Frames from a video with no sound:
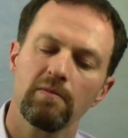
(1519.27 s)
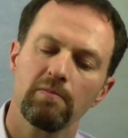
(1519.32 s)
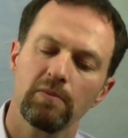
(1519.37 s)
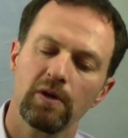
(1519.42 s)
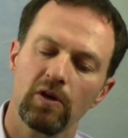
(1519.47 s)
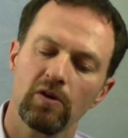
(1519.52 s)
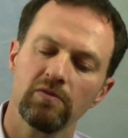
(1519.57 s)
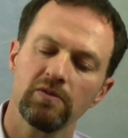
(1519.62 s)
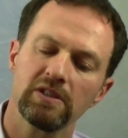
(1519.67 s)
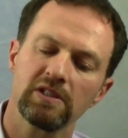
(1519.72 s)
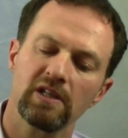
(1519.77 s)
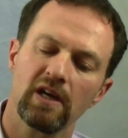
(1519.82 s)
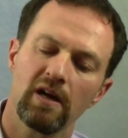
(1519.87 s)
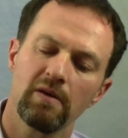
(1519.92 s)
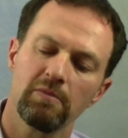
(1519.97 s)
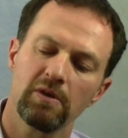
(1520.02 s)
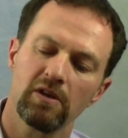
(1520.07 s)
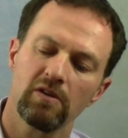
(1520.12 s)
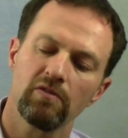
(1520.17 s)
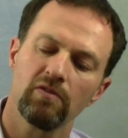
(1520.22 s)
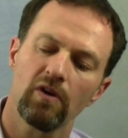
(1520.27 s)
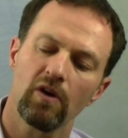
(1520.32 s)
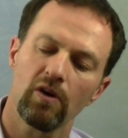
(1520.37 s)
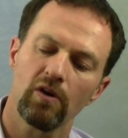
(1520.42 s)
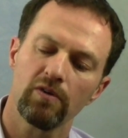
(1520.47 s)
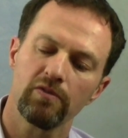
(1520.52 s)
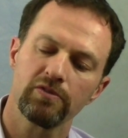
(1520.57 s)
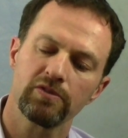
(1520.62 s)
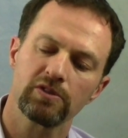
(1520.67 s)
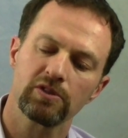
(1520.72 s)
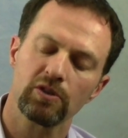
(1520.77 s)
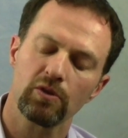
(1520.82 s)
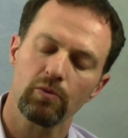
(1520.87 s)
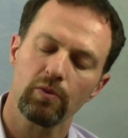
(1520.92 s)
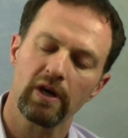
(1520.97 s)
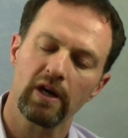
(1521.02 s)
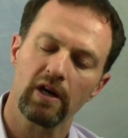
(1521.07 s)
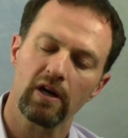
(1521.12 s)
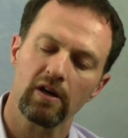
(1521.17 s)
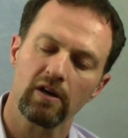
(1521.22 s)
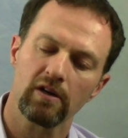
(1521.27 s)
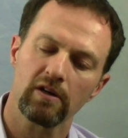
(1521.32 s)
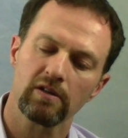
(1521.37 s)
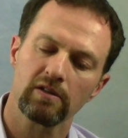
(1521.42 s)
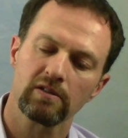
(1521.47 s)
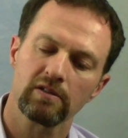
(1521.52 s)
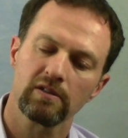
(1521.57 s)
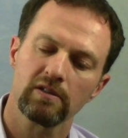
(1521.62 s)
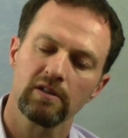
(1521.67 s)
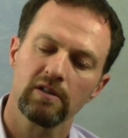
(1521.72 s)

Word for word: But over time, it evolved to where